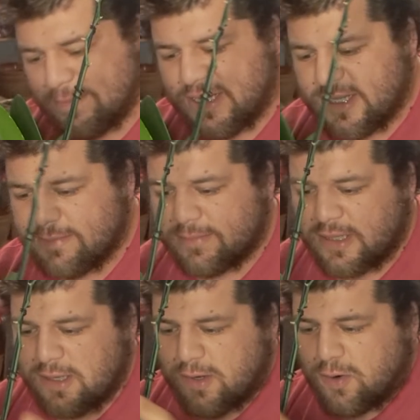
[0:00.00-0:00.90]
medium.
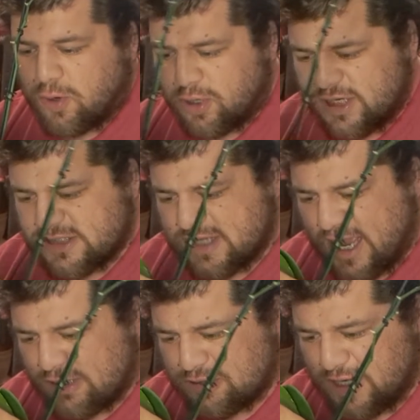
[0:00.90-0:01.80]
Orchids
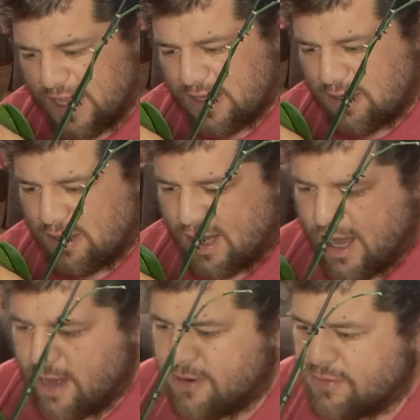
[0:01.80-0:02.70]
actually like a lot of
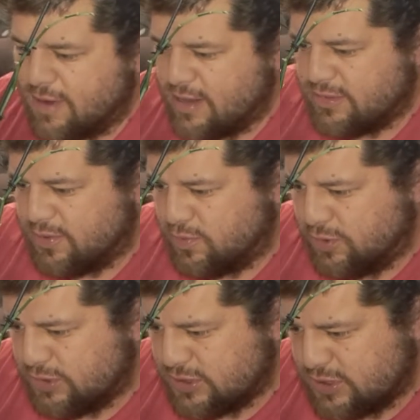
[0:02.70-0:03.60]
air around the
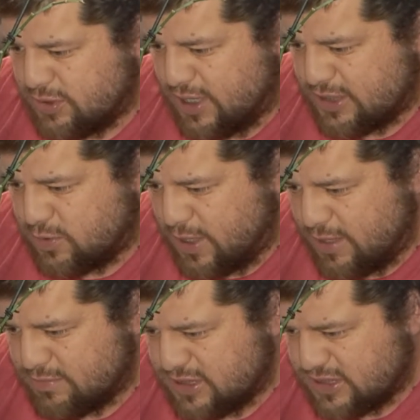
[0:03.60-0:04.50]
roots, so that's why
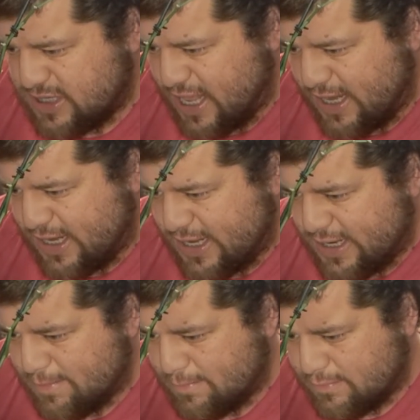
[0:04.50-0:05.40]
I'm just lightly